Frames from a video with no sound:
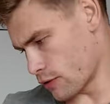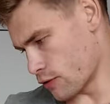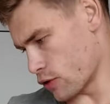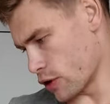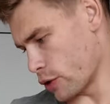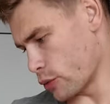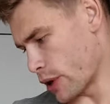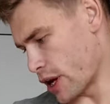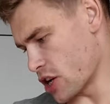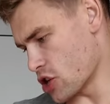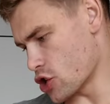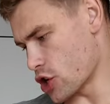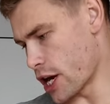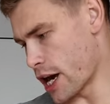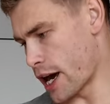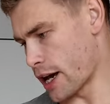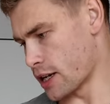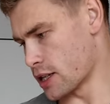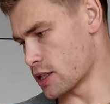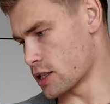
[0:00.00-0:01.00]
free-range
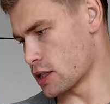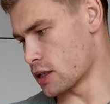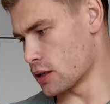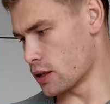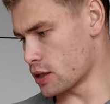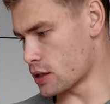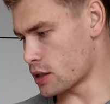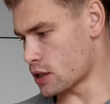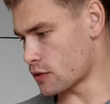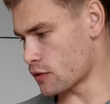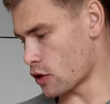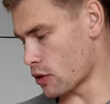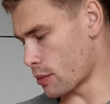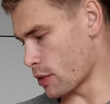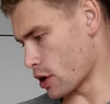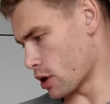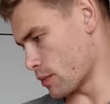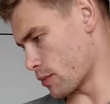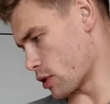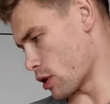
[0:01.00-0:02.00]
eggs. This is from
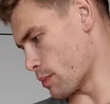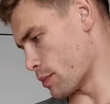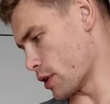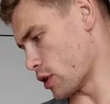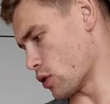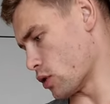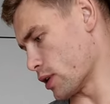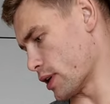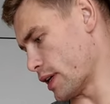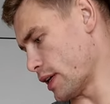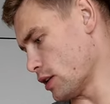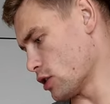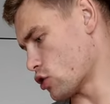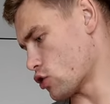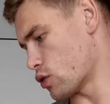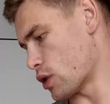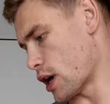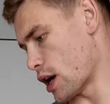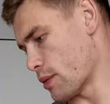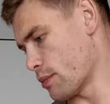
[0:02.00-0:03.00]
a company called Hill
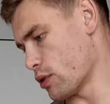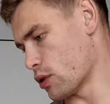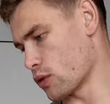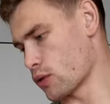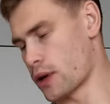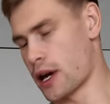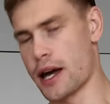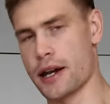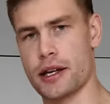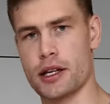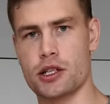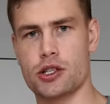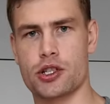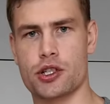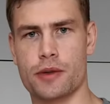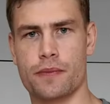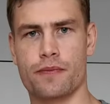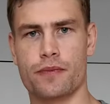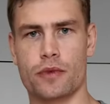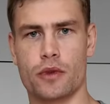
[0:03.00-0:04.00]
Tribe
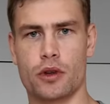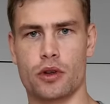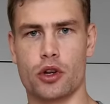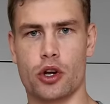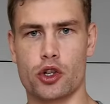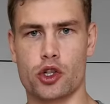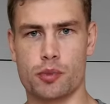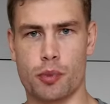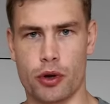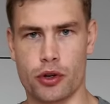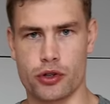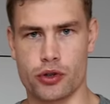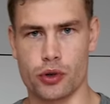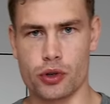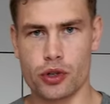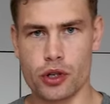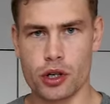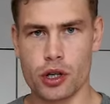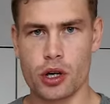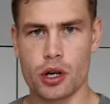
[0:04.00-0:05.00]
Organics, not
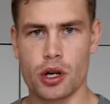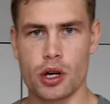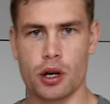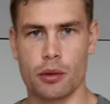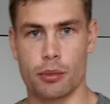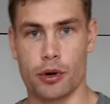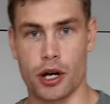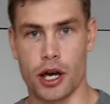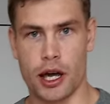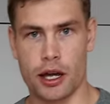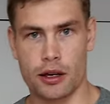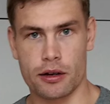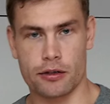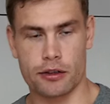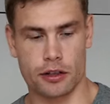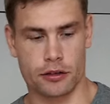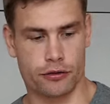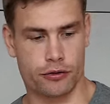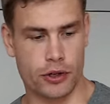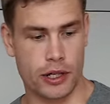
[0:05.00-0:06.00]
sponsored, but hey,
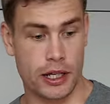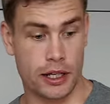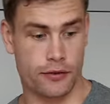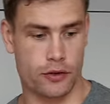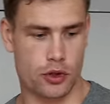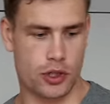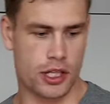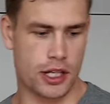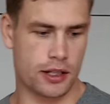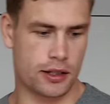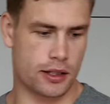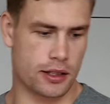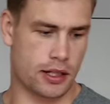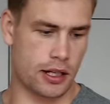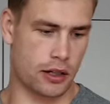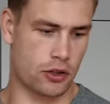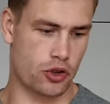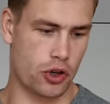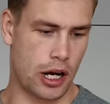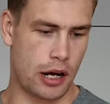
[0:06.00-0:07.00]
feel free if you're seeing this,
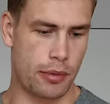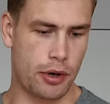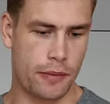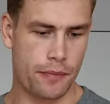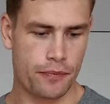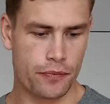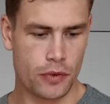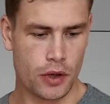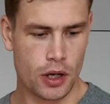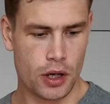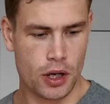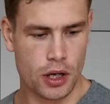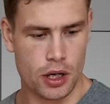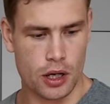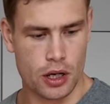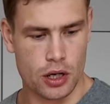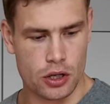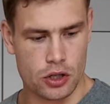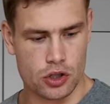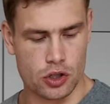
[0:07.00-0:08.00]
Hill Tribe.
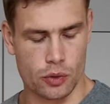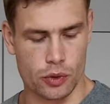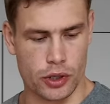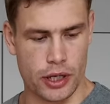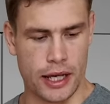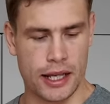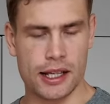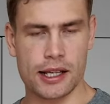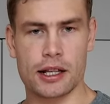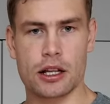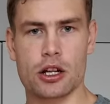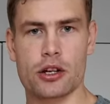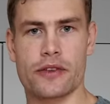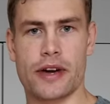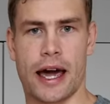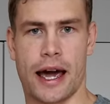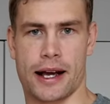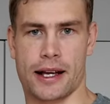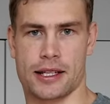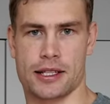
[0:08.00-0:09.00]
So we're eating a lot of
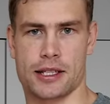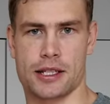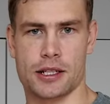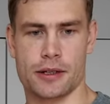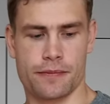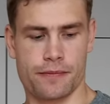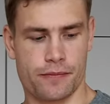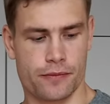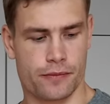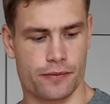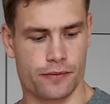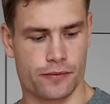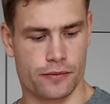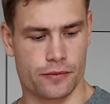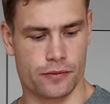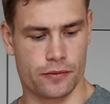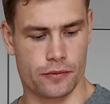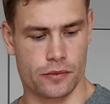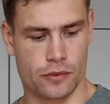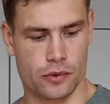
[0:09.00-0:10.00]
eggs,
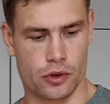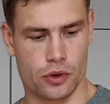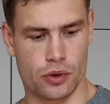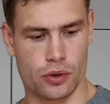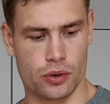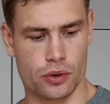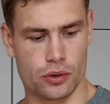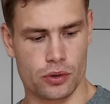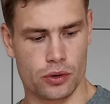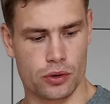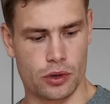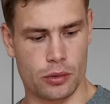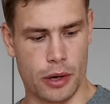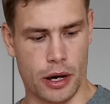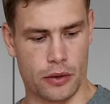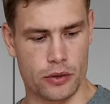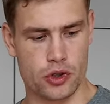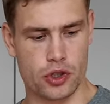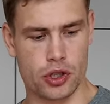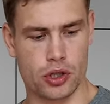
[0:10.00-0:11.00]
good
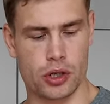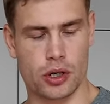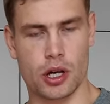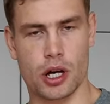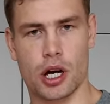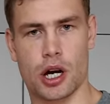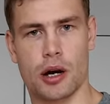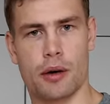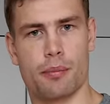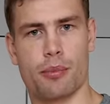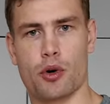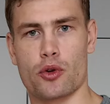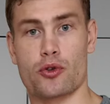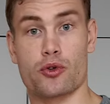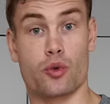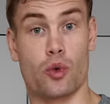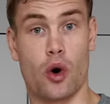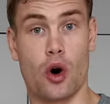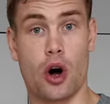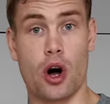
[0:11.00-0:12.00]
amount,
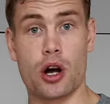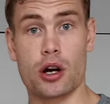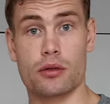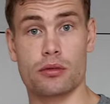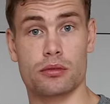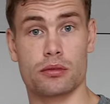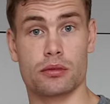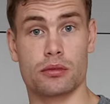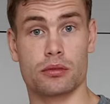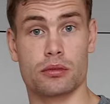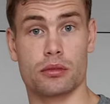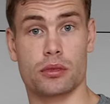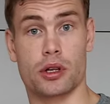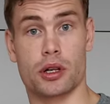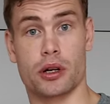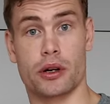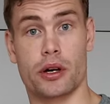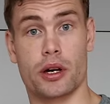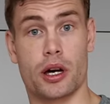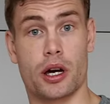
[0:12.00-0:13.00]
both raw
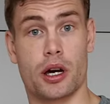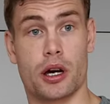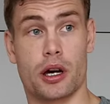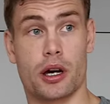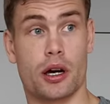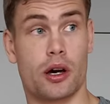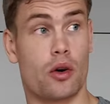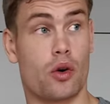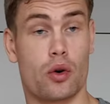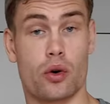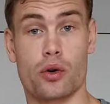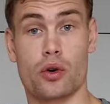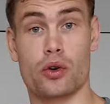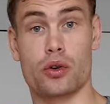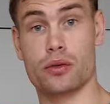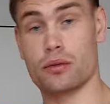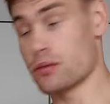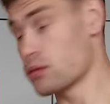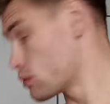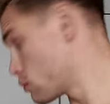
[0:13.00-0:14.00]
or